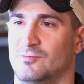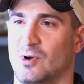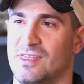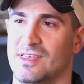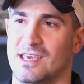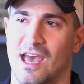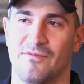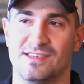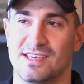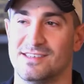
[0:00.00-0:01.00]
With the
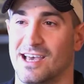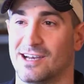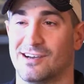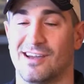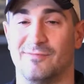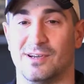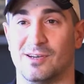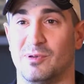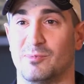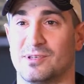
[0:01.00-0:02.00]
emphasis on craft beer
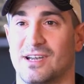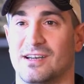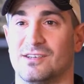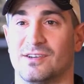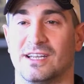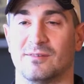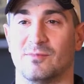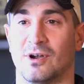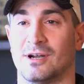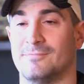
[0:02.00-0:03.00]
and people starting to drink it
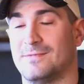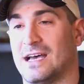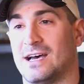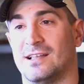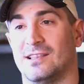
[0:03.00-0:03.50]
more, uh,